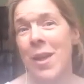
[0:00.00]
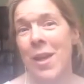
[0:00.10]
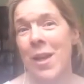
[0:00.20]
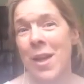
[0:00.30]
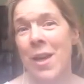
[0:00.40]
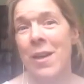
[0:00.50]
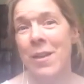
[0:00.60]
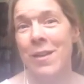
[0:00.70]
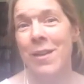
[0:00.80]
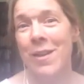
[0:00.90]
yeah,
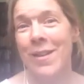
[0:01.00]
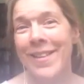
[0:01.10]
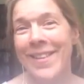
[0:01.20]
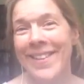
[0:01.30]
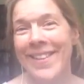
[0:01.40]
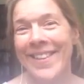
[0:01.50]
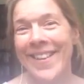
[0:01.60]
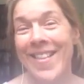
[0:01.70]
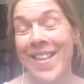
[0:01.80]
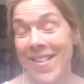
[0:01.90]

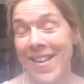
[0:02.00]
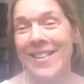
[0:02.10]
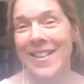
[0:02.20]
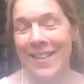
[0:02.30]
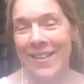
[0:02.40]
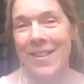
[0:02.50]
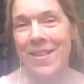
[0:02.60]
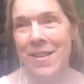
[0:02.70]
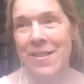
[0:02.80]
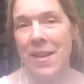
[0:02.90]
it's exciting.
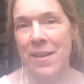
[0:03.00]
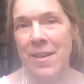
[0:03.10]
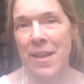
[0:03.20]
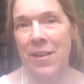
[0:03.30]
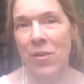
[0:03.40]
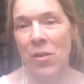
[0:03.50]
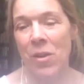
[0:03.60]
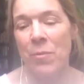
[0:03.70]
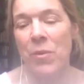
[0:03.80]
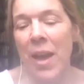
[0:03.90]
It's exciting to
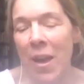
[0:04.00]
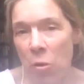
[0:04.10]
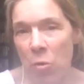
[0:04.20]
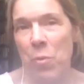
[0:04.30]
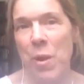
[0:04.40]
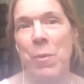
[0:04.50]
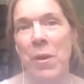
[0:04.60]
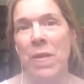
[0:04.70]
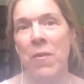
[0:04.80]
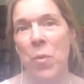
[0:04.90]
come together with people
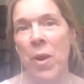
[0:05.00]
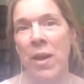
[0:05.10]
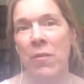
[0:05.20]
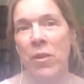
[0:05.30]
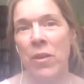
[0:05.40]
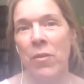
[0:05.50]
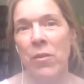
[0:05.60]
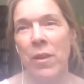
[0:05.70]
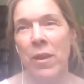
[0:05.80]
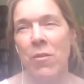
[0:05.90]
in this way. It
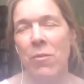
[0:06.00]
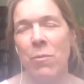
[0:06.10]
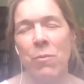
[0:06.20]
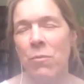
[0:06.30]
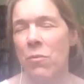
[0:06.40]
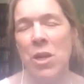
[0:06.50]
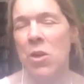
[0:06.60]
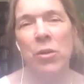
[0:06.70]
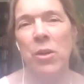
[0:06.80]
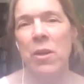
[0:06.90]
feels like it's really
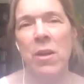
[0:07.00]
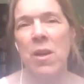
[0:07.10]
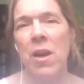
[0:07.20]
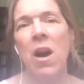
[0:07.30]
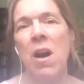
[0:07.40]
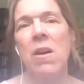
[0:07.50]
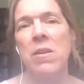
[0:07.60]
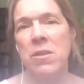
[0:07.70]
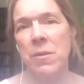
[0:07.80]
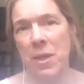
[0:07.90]
got a
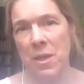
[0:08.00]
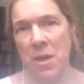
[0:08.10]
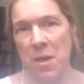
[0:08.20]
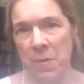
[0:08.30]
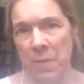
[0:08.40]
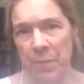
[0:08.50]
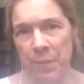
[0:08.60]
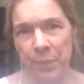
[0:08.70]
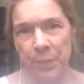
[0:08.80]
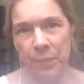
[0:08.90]
heart to it, you know,
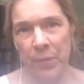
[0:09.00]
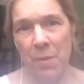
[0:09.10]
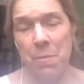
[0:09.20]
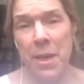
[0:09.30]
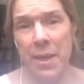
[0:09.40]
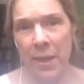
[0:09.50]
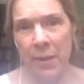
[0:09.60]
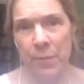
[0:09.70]
a meaning.